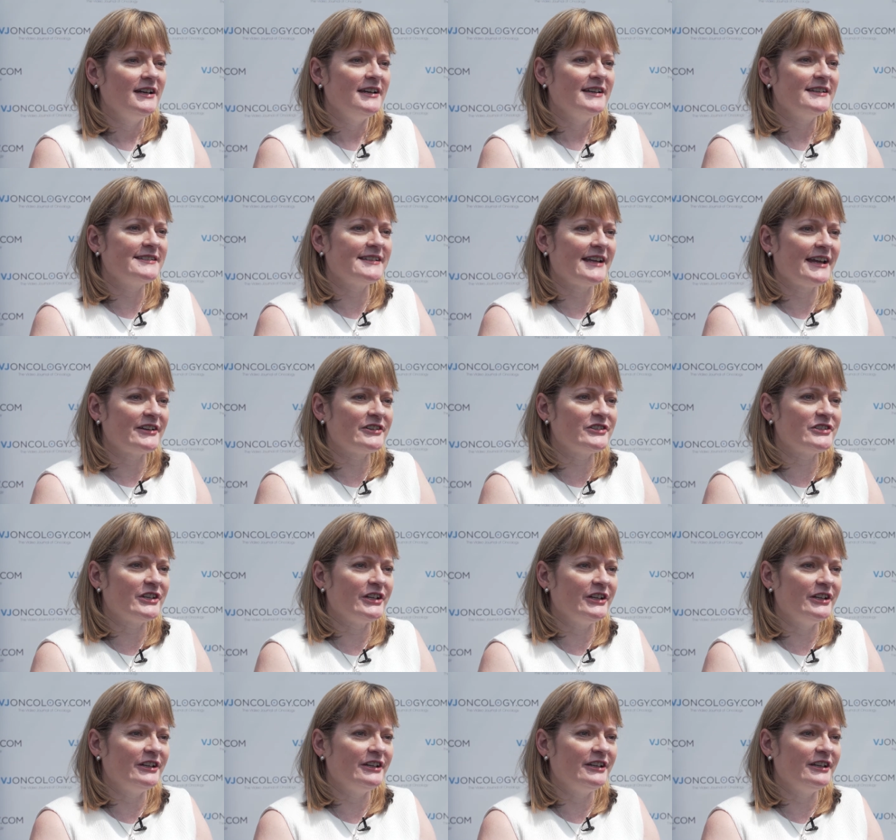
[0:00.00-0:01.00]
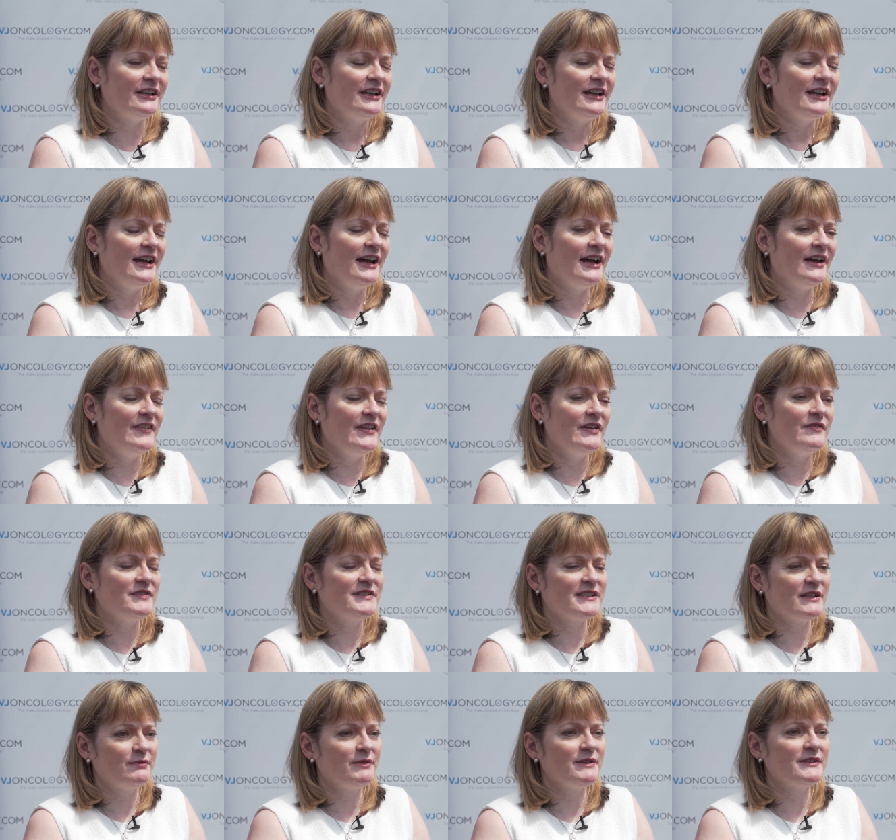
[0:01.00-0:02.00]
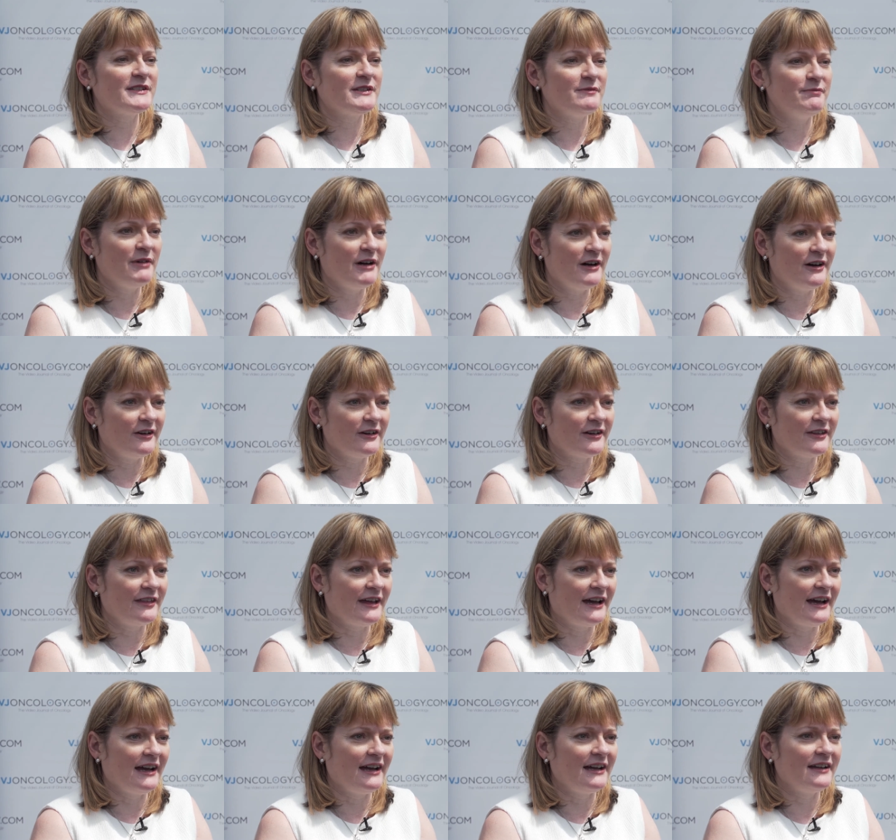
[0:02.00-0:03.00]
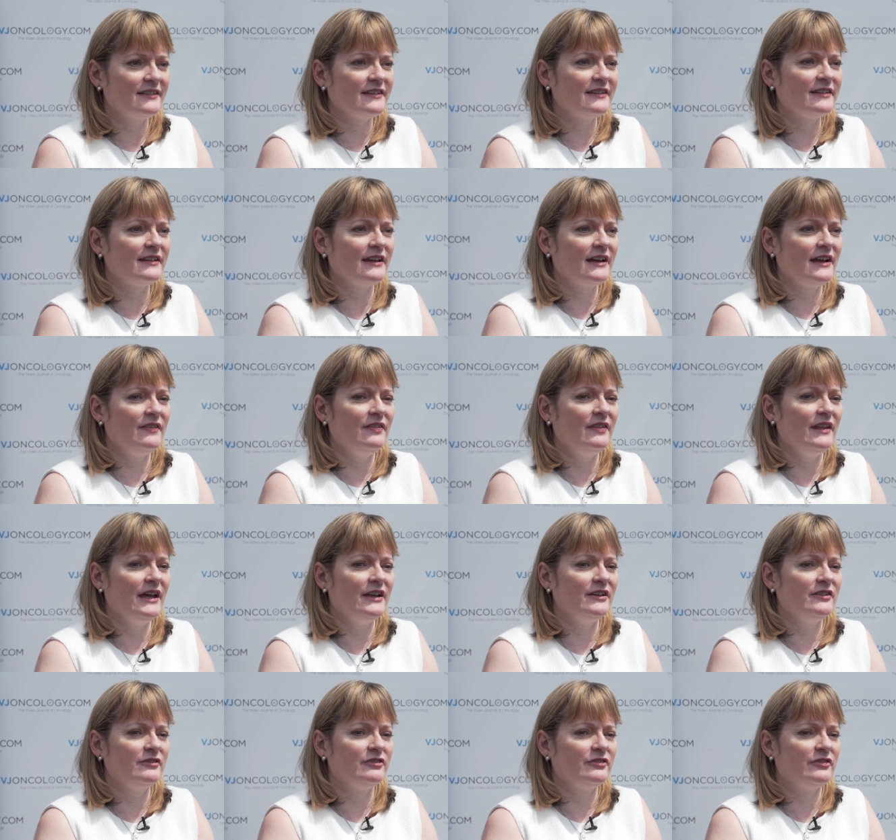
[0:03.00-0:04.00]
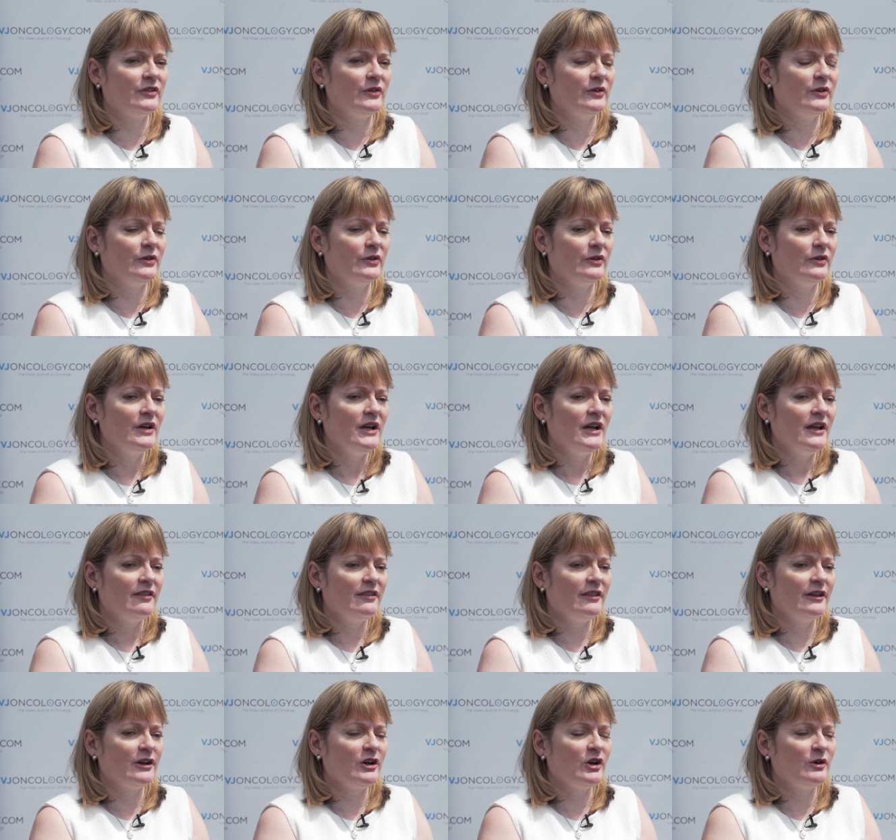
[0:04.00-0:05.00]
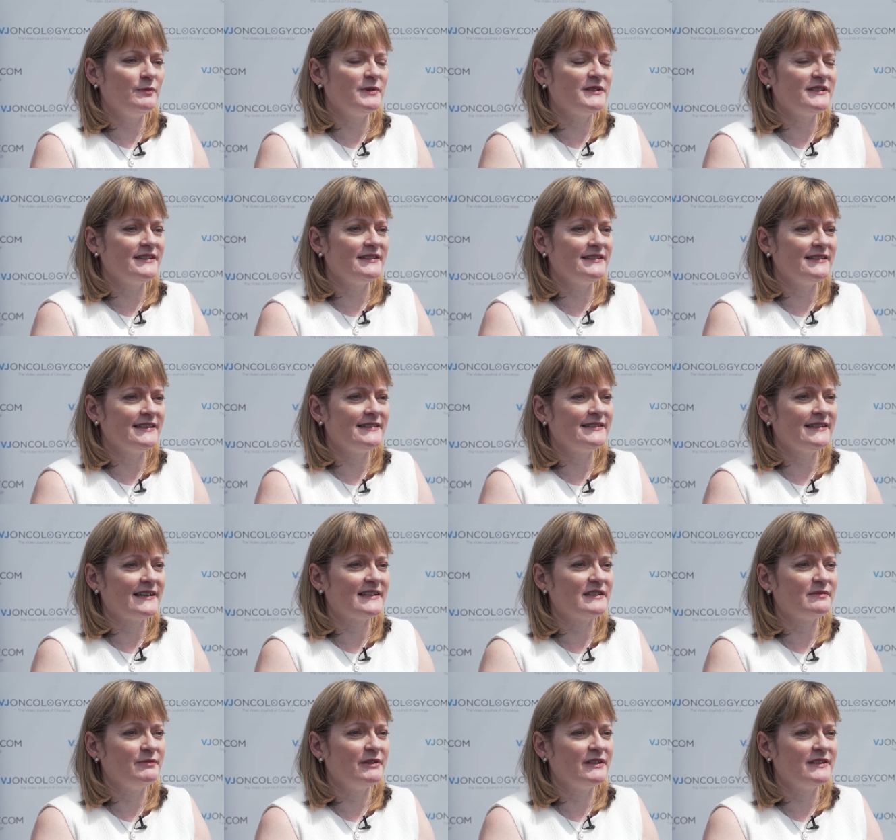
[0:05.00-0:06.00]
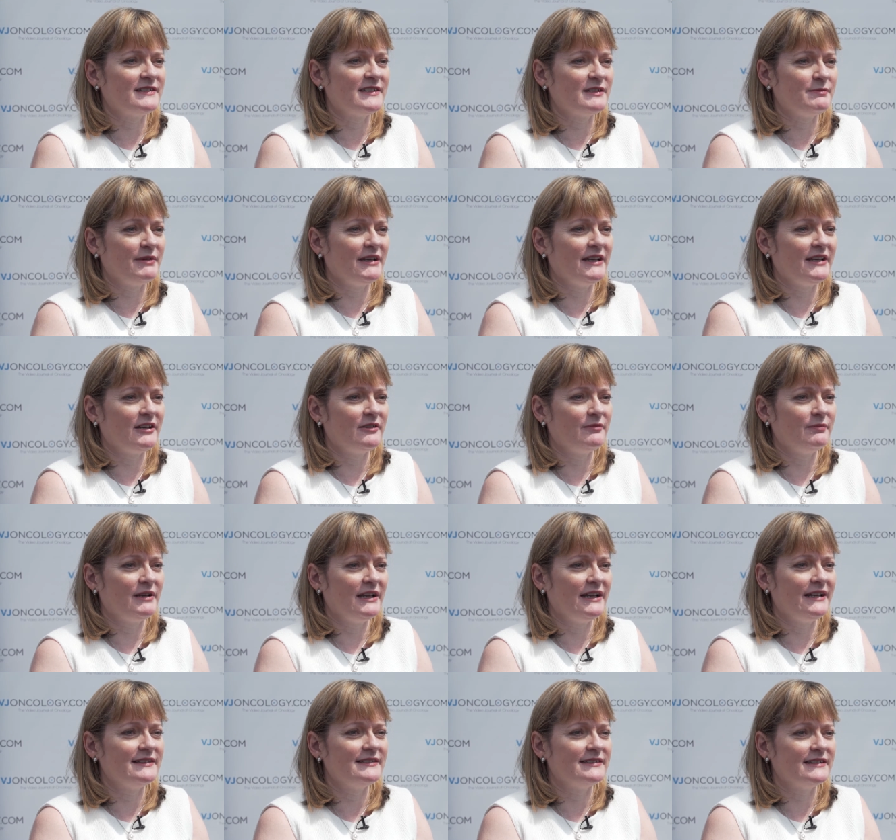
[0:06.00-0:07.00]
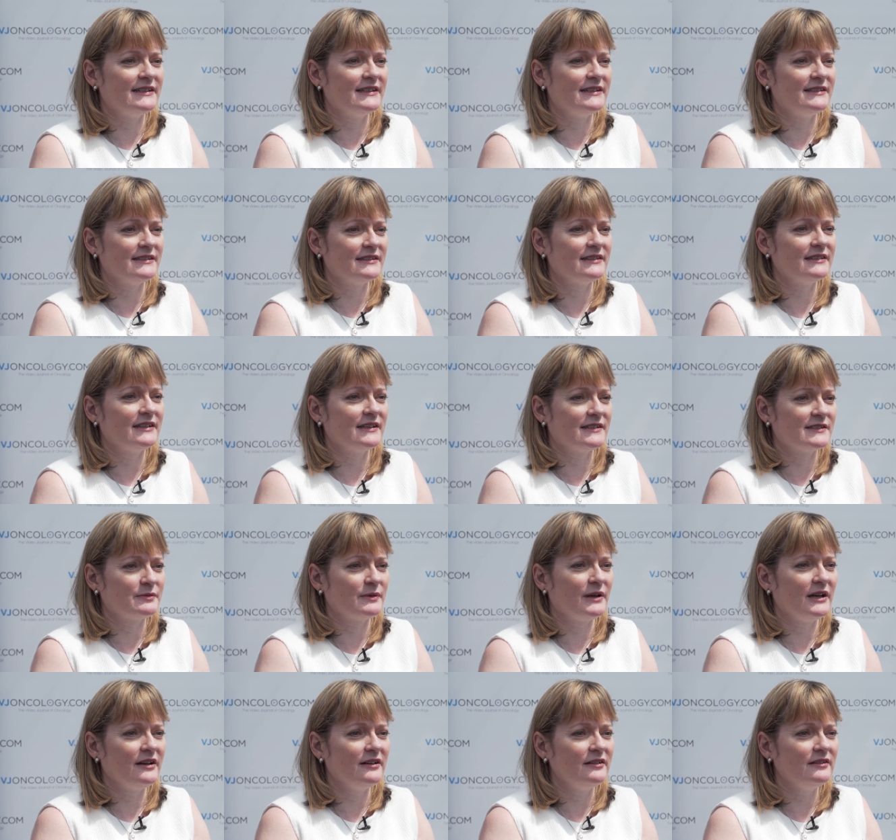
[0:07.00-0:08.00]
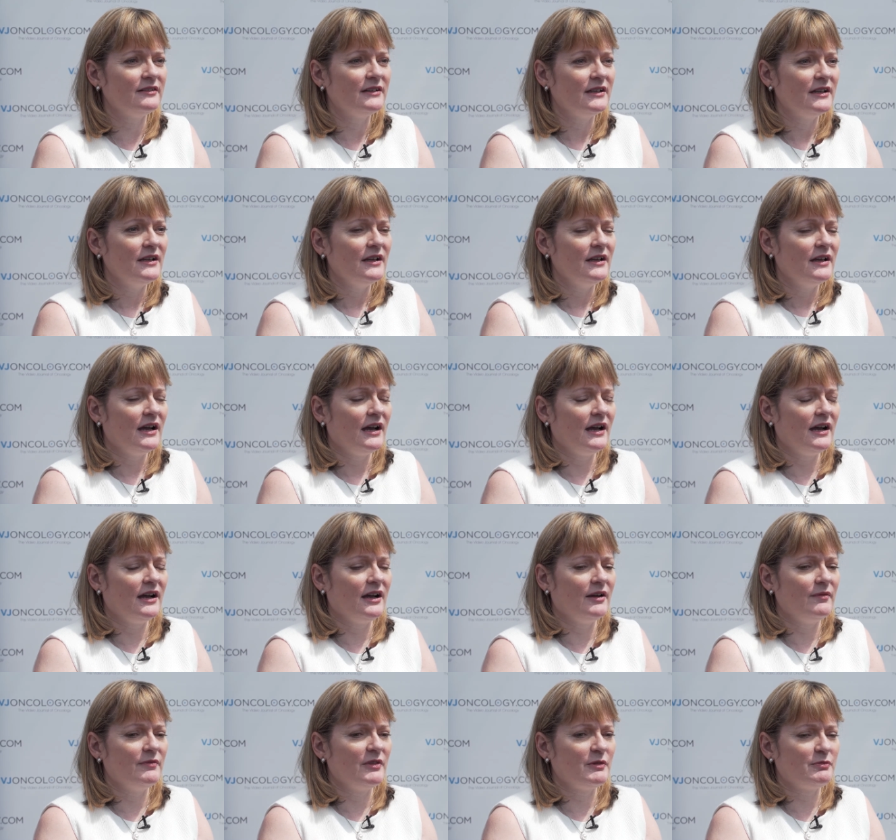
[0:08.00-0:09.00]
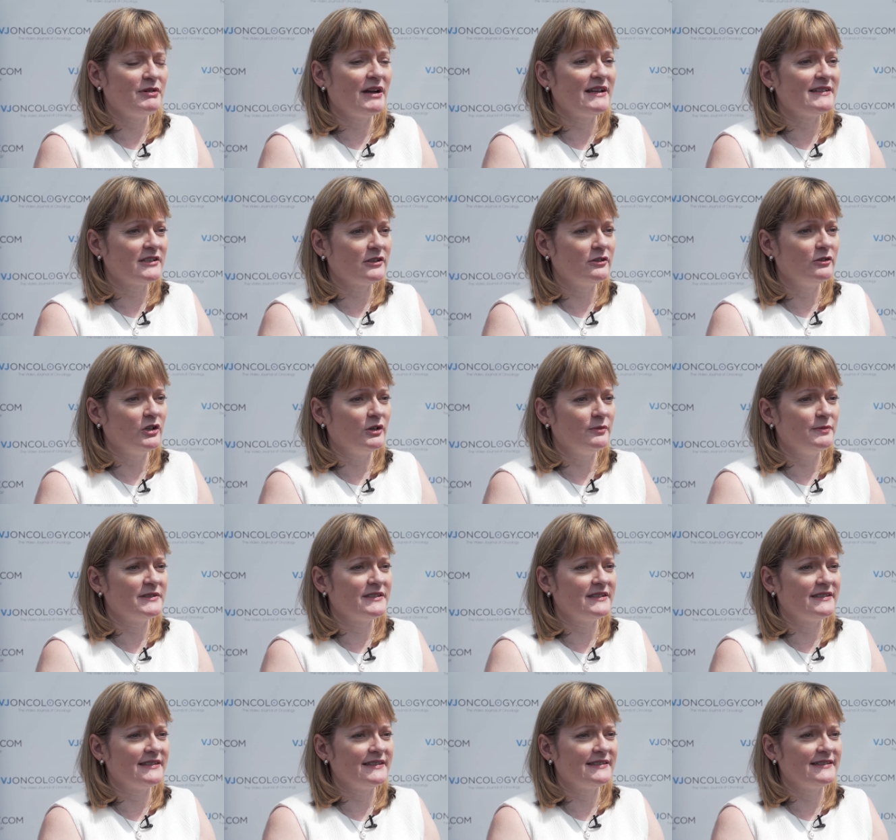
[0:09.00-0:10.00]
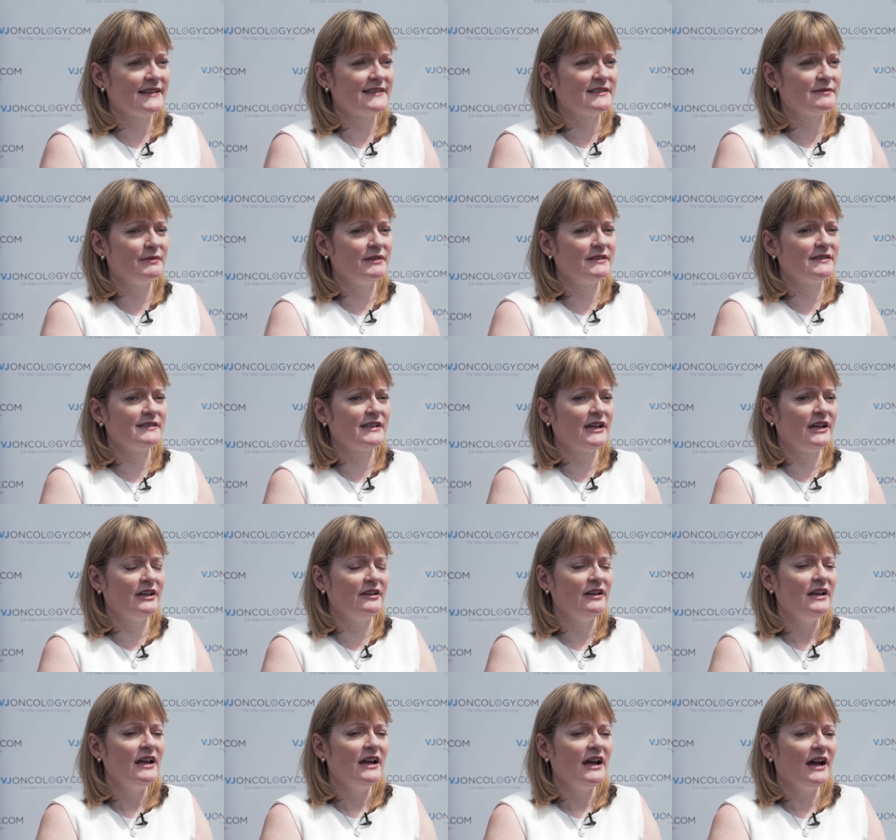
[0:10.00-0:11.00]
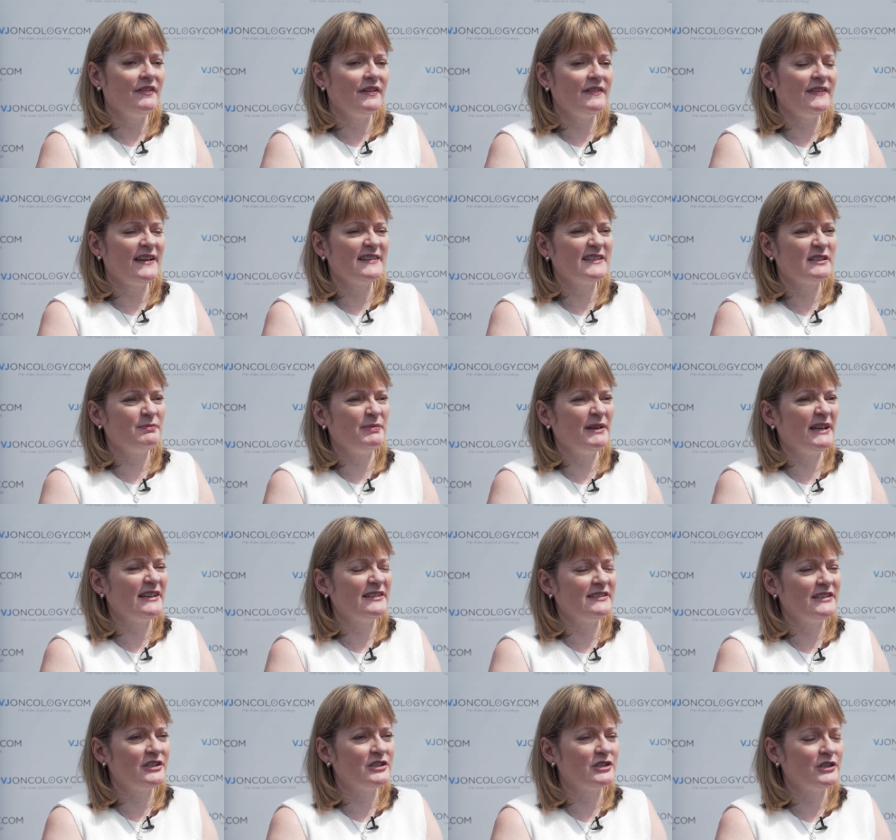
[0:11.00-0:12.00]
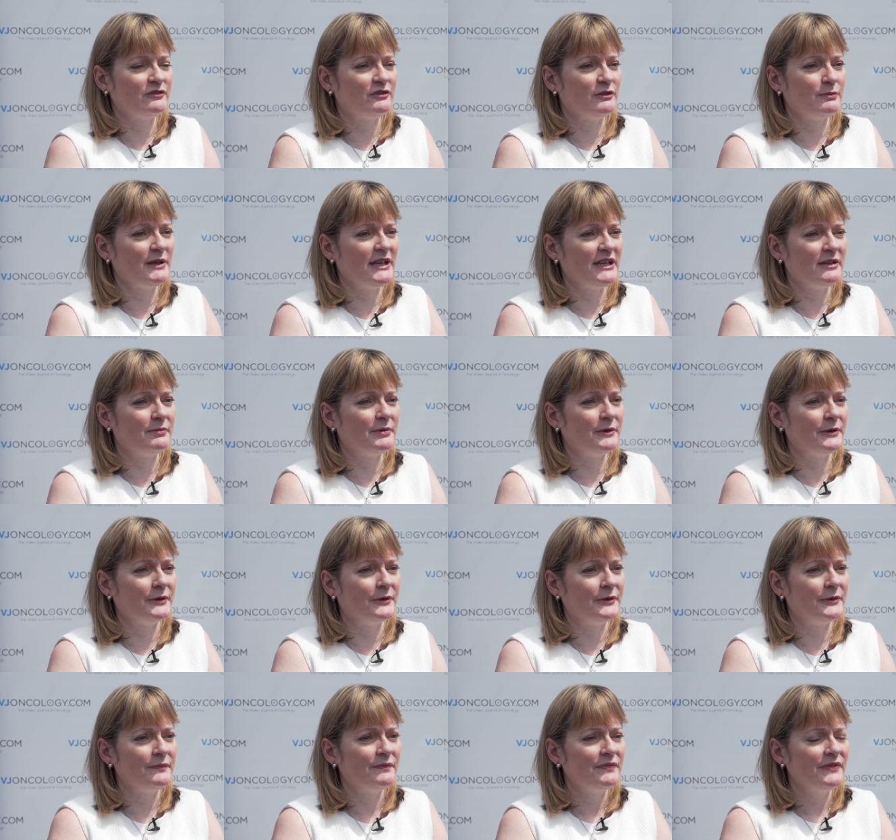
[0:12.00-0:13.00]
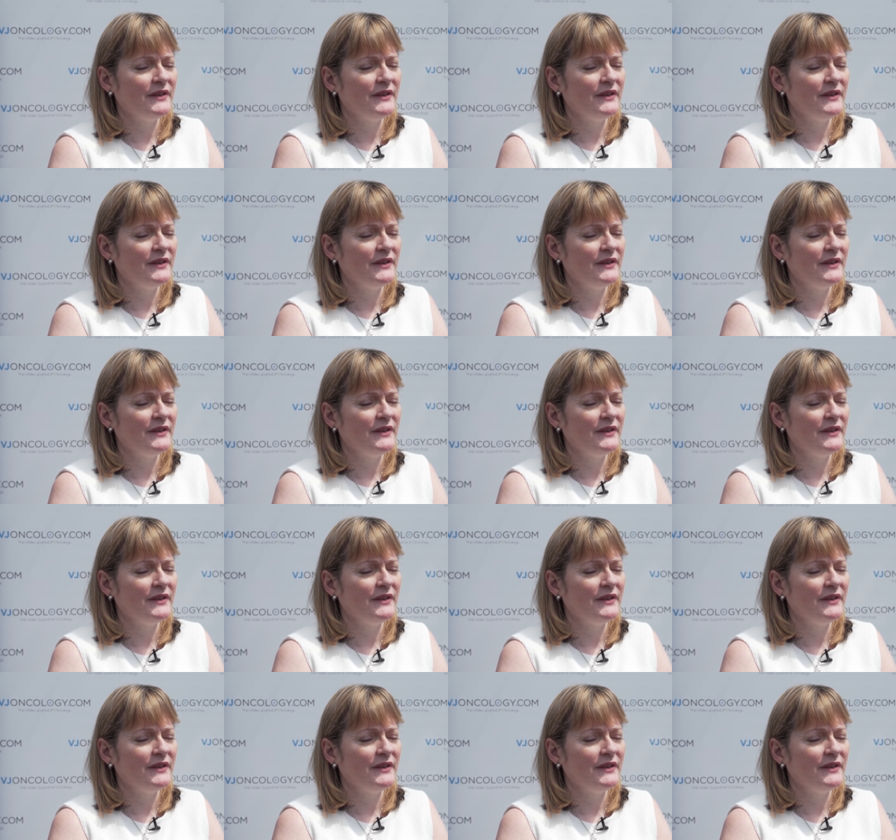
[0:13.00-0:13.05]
section, and then for someone to mark that, and then for the competency assessment to be completed as well. The practical competency assessment. So I think that's the biggest issue for people.